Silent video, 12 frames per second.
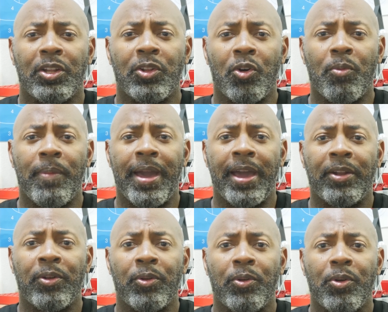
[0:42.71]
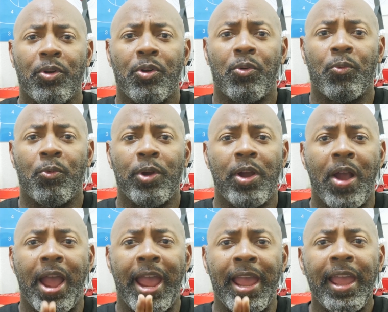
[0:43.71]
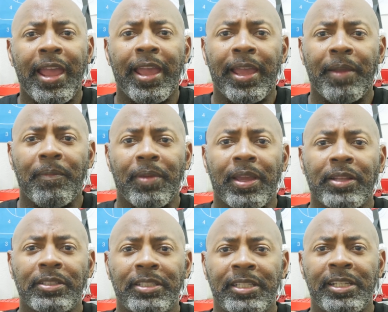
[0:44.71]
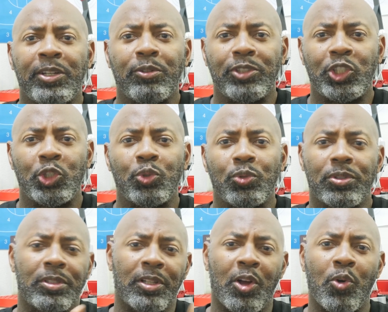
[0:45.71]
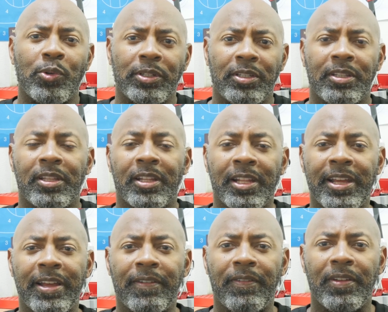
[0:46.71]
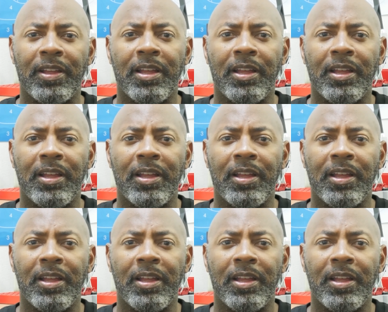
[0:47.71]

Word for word: No matter where I aim, it still shoots low and to the left.